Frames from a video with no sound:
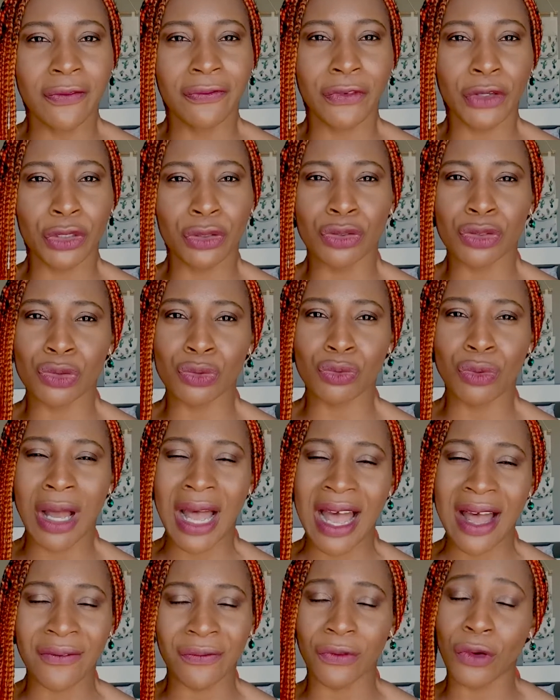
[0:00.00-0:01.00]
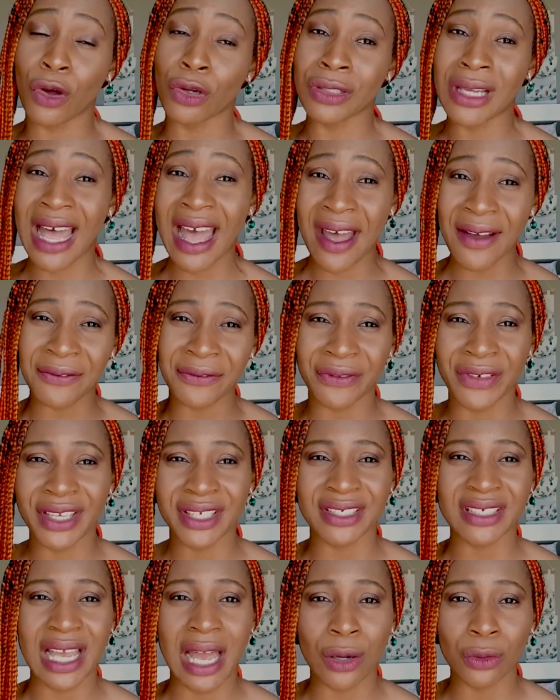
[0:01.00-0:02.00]
for you to have on
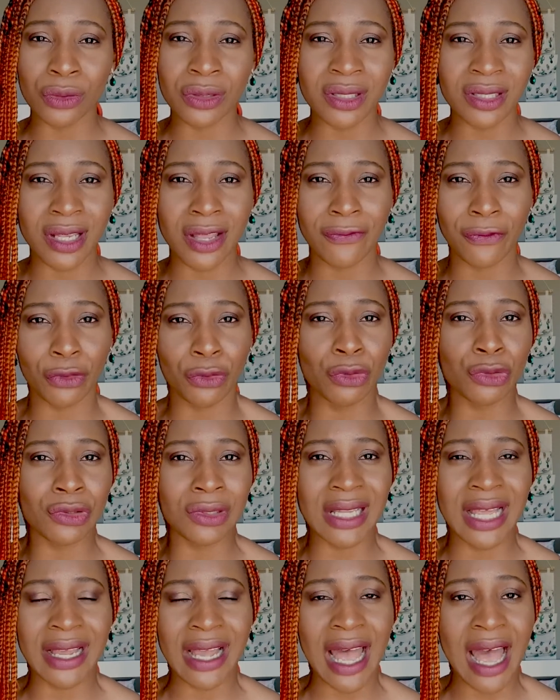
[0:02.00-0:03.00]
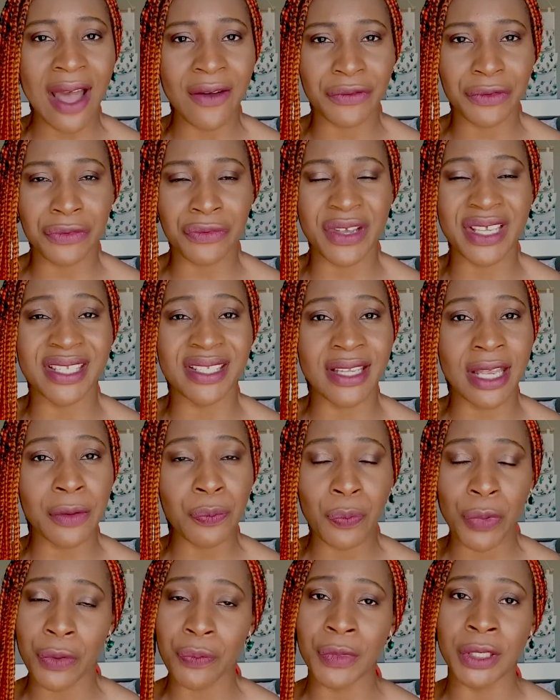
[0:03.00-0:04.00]
average i would say for you to like have a
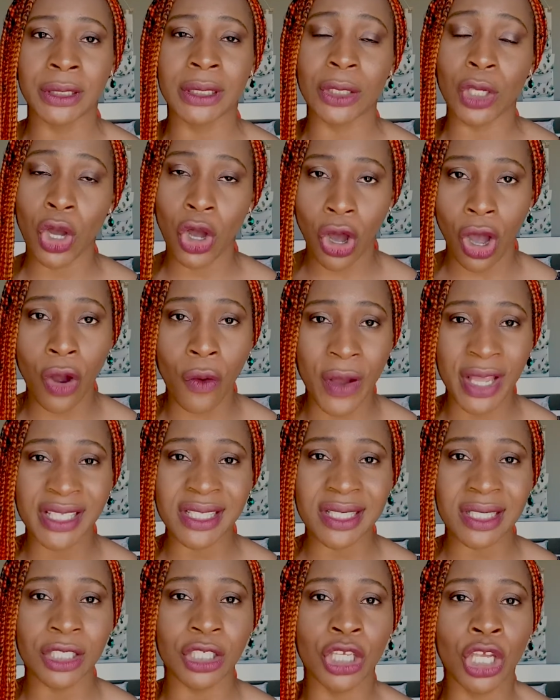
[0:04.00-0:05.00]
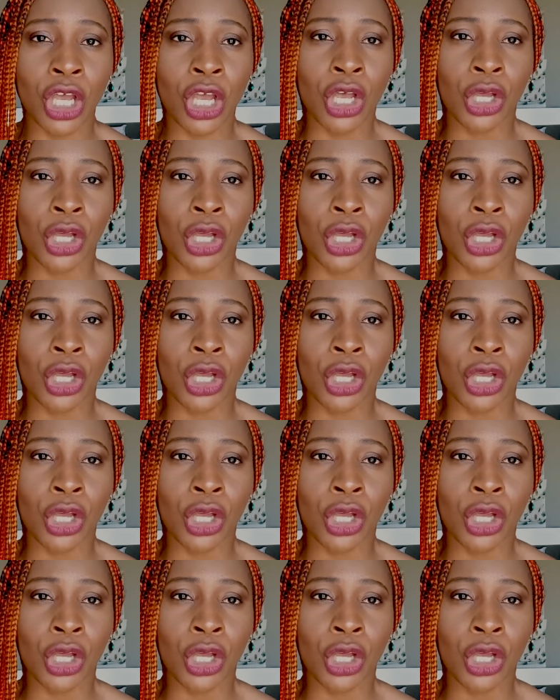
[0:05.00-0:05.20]
resident permit currently